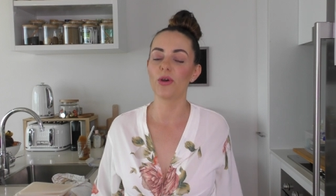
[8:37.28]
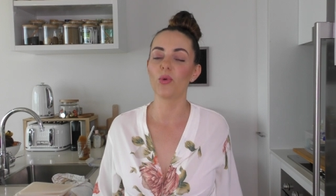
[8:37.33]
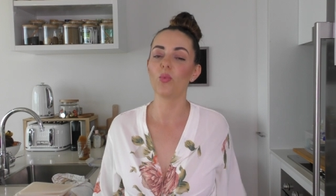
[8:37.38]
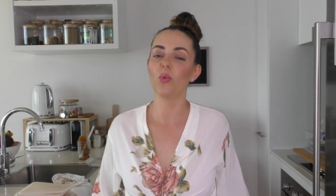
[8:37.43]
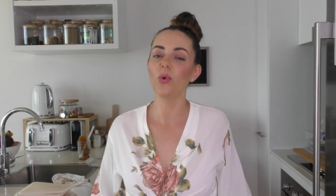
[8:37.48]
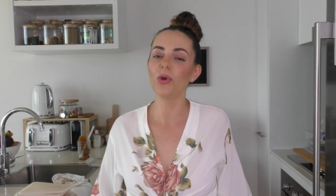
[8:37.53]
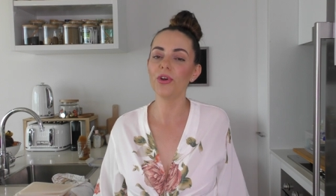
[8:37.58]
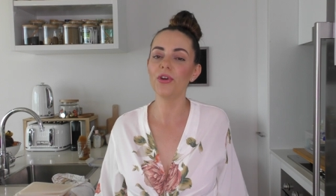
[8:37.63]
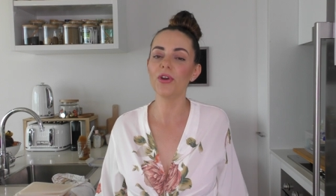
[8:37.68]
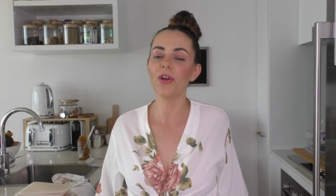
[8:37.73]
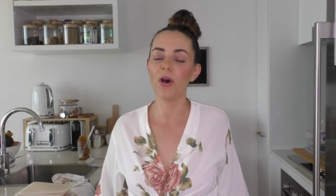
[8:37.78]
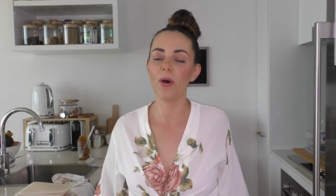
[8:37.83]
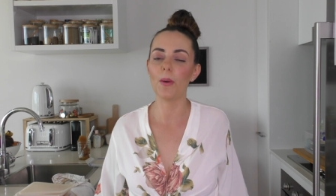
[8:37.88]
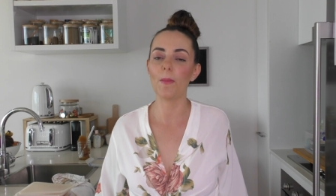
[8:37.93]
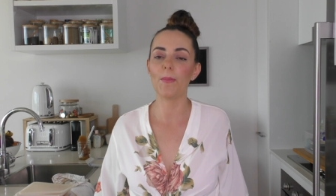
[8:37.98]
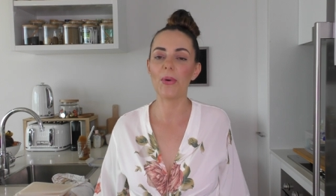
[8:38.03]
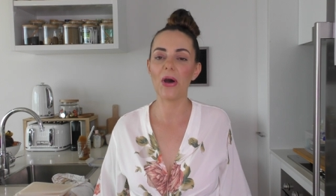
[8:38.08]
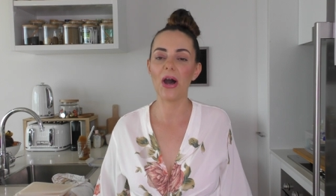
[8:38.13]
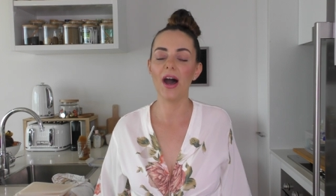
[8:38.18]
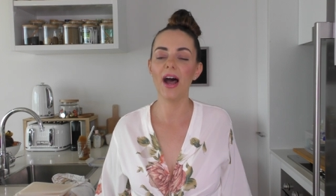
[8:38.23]
I would
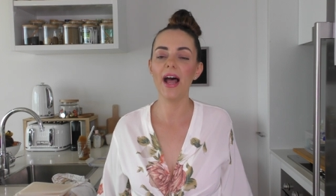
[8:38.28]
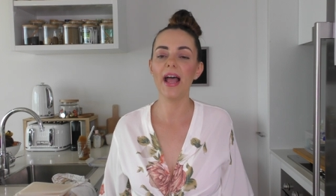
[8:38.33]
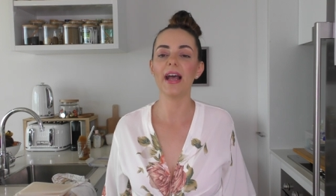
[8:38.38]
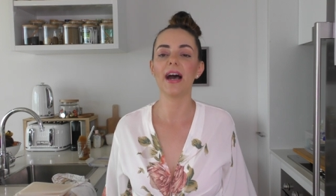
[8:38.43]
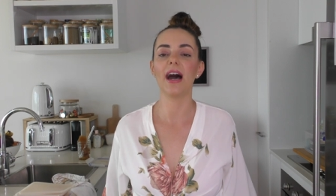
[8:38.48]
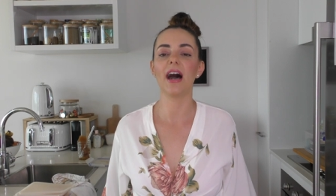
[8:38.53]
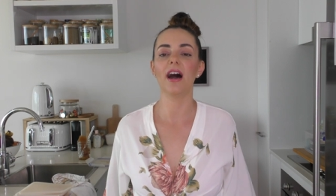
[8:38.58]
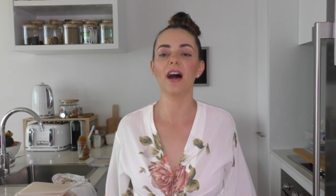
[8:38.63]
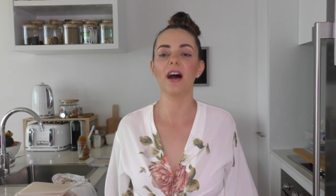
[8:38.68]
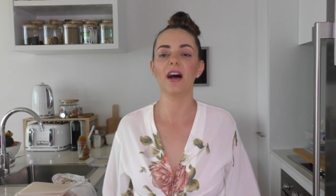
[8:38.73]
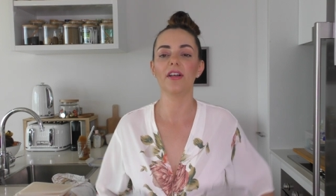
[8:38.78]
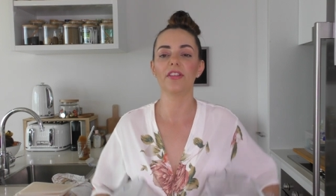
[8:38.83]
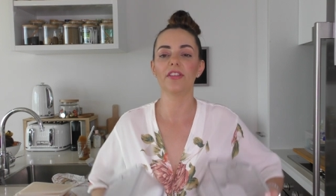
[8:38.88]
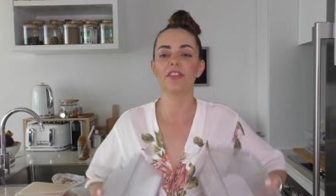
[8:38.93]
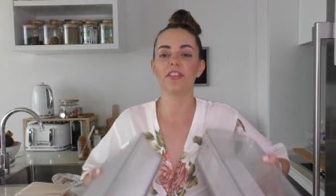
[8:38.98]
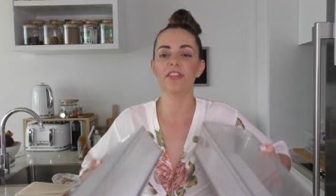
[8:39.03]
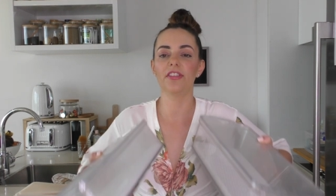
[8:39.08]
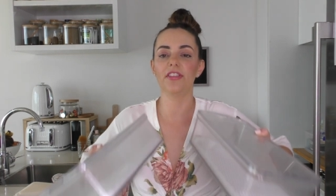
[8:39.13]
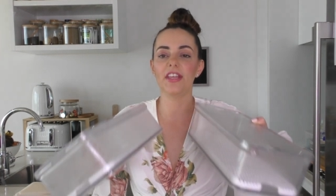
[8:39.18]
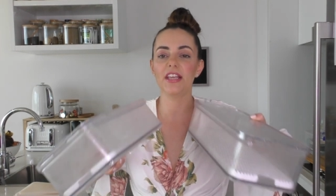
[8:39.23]
not buy are
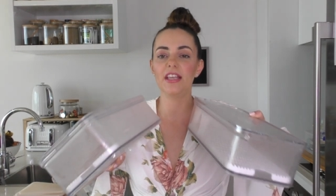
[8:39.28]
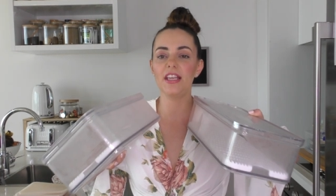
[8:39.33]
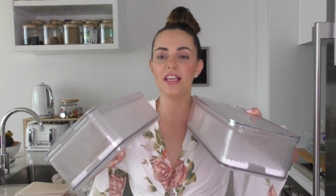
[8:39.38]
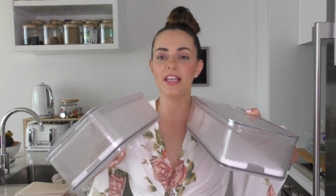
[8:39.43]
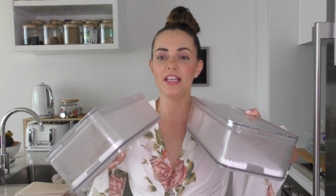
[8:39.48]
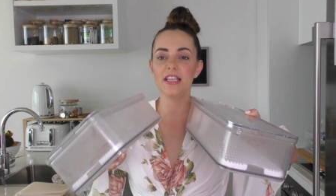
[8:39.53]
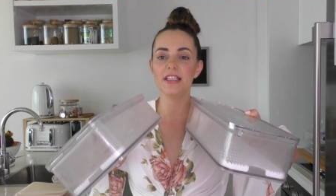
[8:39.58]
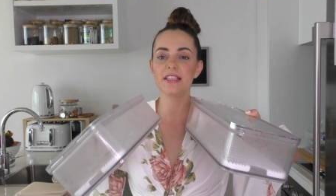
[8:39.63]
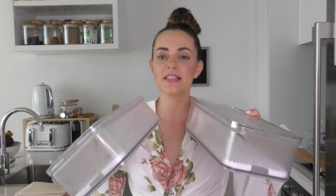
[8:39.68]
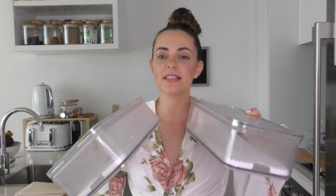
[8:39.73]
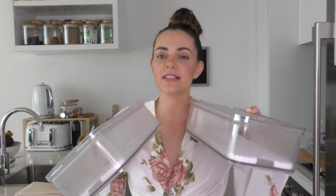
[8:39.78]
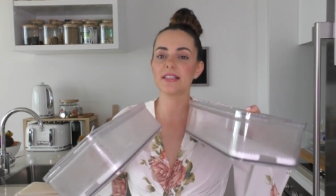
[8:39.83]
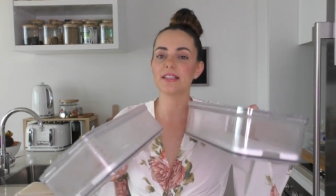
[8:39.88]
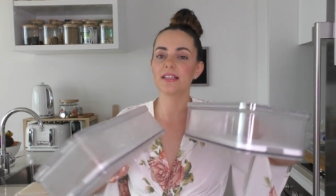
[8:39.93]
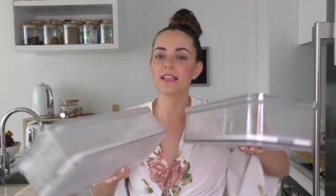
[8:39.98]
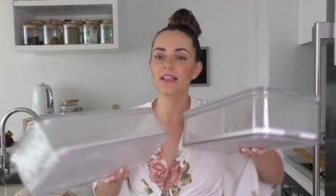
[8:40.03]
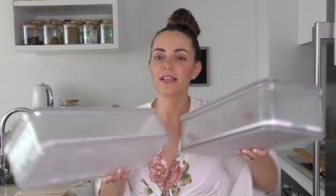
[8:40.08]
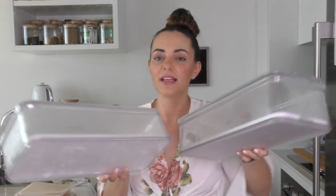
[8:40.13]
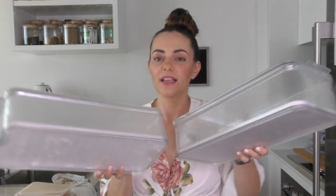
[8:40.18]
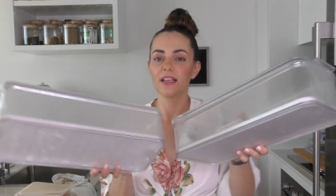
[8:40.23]

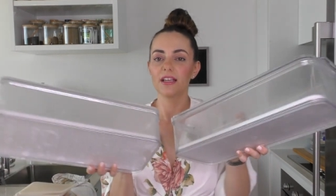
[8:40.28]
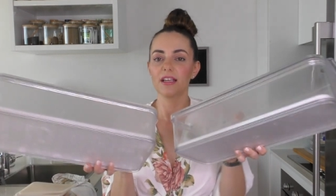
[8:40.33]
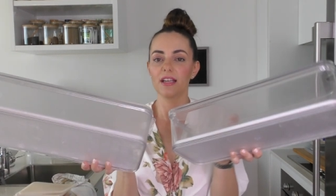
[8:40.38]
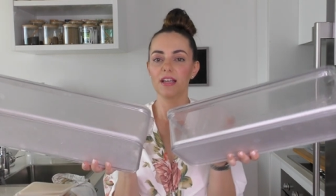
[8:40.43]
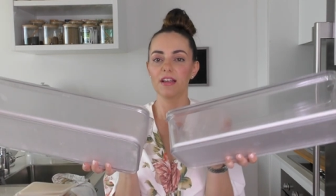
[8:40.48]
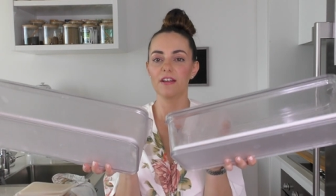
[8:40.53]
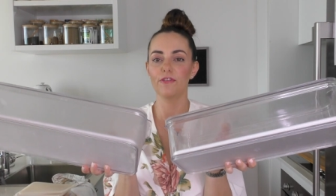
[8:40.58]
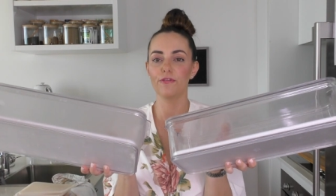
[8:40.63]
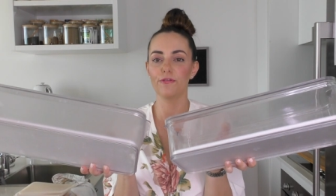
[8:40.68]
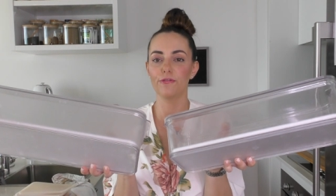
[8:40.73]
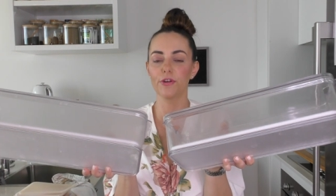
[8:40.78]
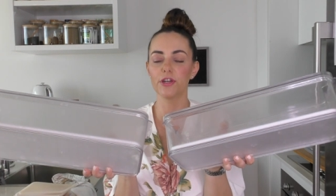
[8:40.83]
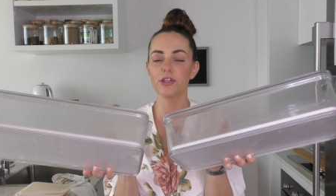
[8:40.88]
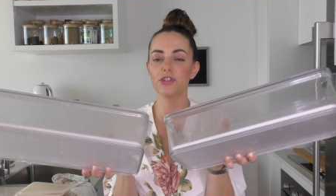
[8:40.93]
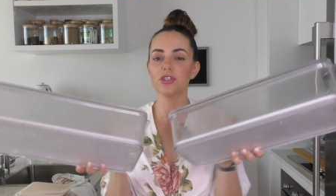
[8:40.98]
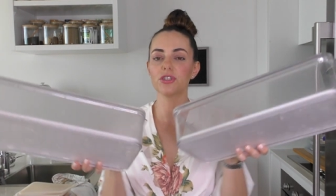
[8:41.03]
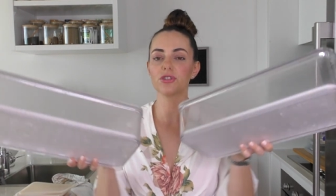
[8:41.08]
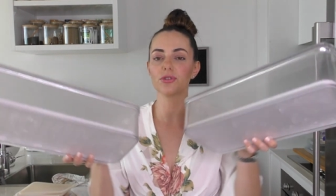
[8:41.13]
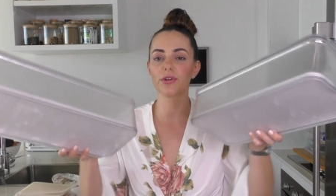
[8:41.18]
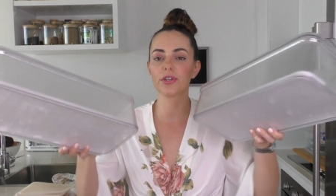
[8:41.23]
these
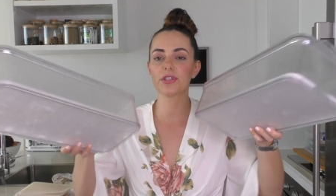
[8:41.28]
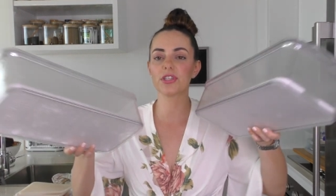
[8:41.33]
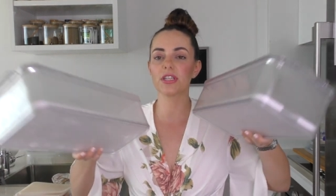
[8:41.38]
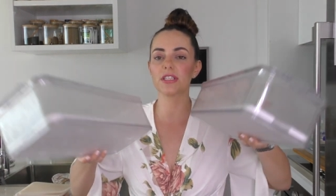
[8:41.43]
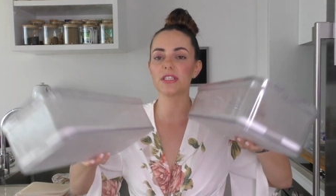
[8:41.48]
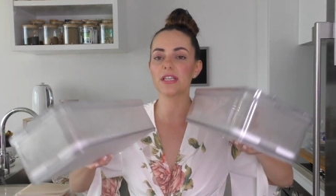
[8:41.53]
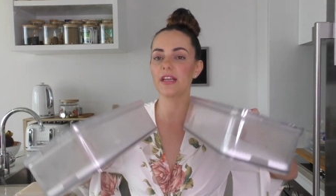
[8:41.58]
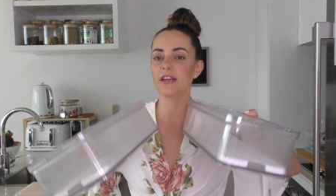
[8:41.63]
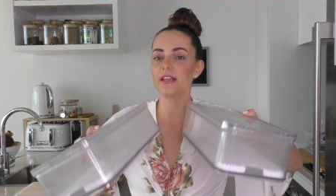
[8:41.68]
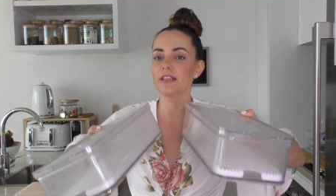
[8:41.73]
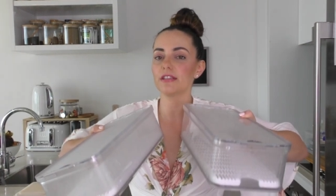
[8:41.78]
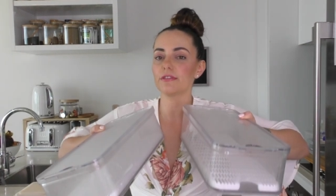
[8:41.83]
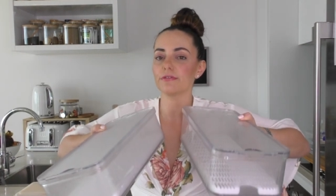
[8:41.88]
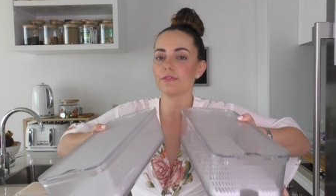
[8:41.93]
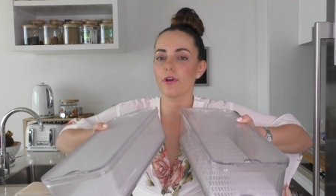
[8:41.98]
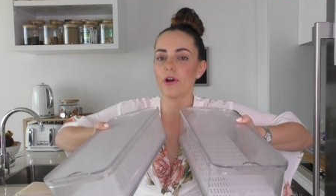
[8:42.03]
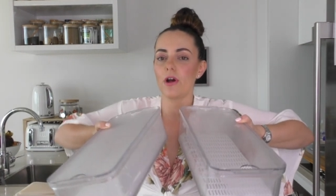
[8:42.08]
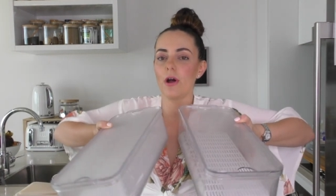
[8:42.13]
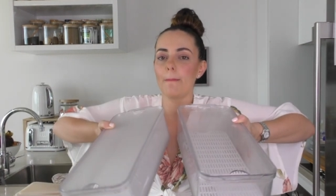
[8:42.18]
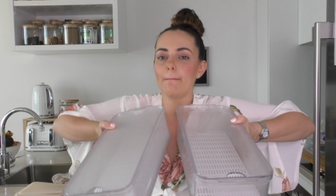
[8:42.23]
fridge storage containers
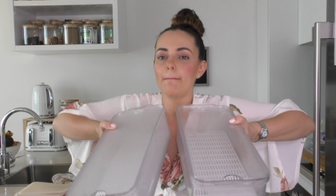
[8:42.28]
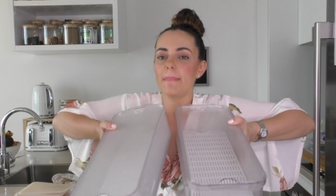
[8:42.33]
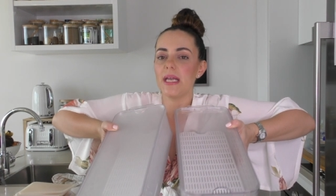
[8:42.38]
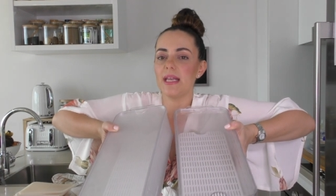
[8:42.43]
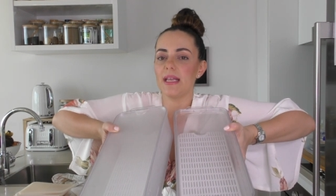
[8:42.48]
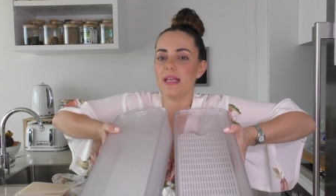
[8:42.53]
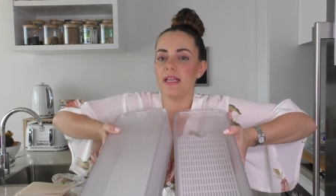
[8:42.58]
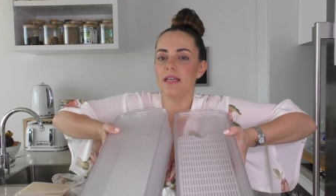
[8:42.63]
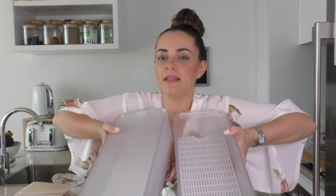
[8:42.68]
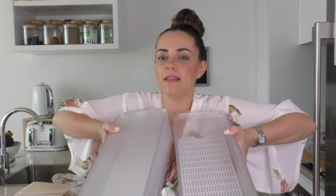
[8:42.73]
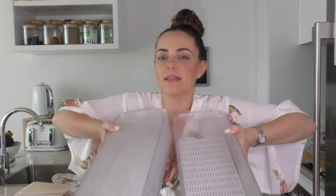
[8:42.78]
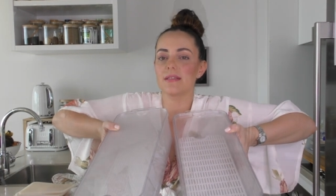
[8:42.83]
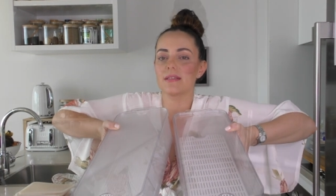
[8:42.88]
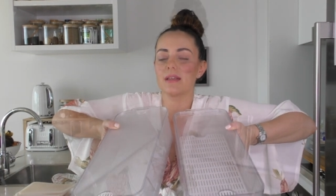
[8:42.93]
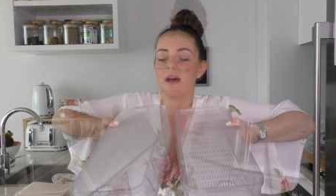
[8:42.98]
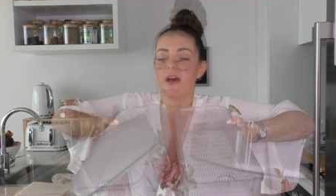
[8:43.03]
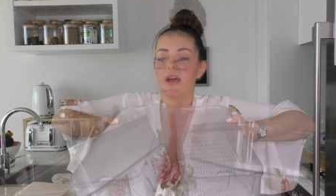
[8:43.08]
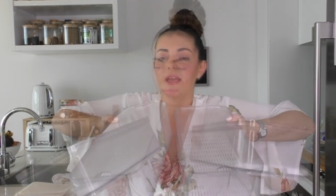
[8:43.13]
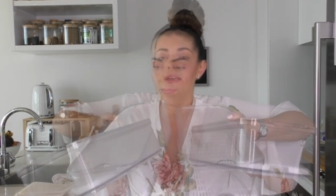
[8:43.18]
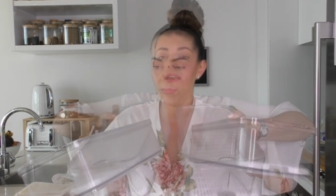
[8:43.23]
from
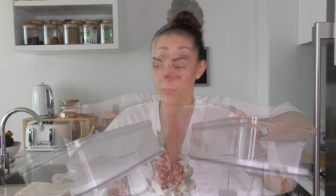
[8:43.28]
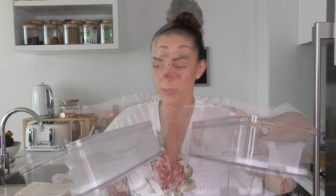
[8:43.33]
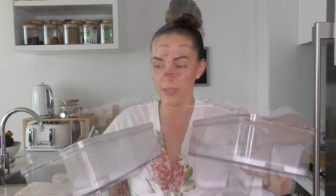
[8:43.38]
InDesign.